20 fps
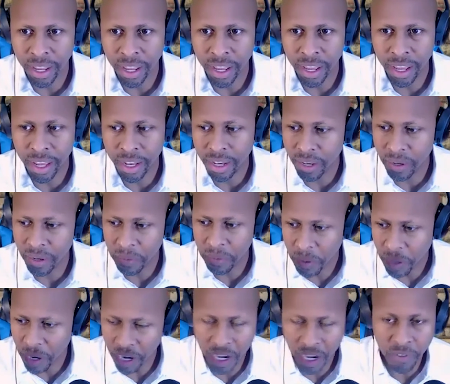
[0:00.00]
and
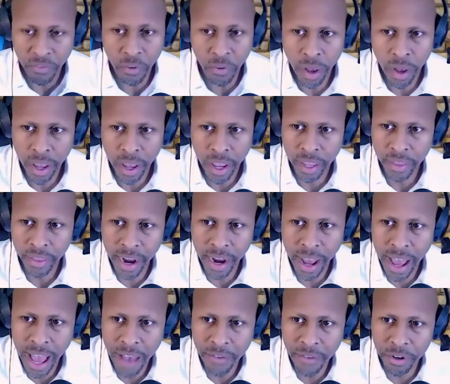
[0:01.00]
in a different way that
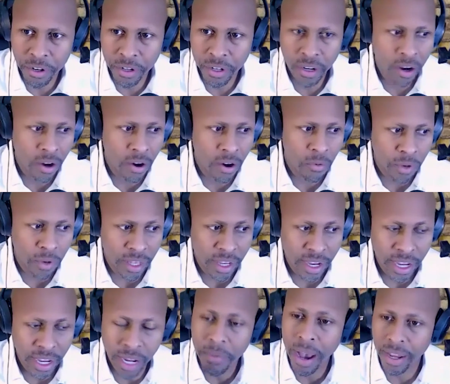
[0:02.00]
I haven't heard
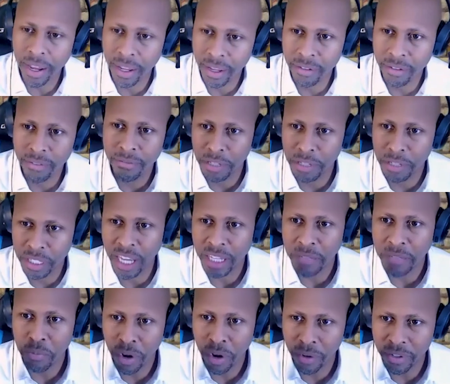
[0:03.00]
really anybody
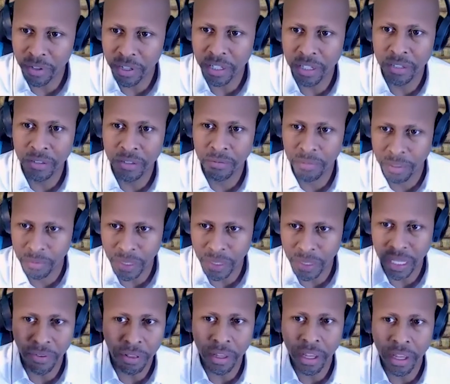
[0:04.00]
discuss privilege,
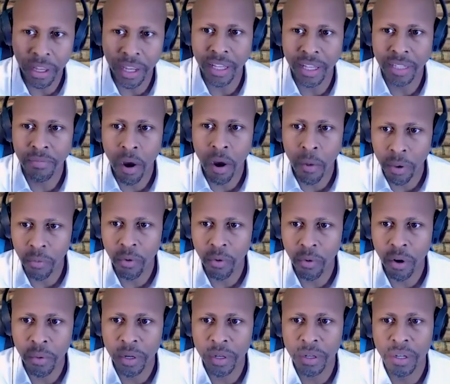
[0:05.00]
specifically in this moment
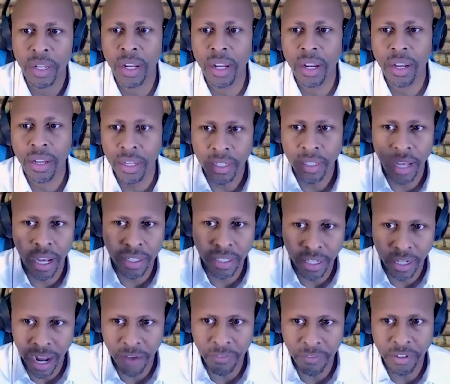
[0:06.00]
where we're
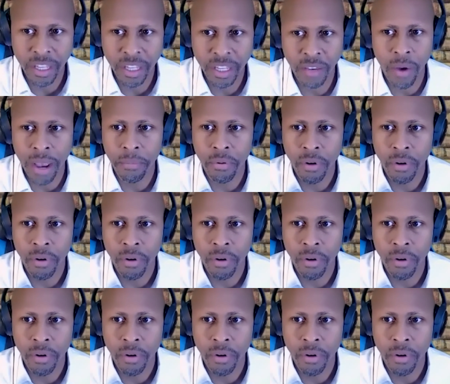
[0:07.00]
discussing obviously white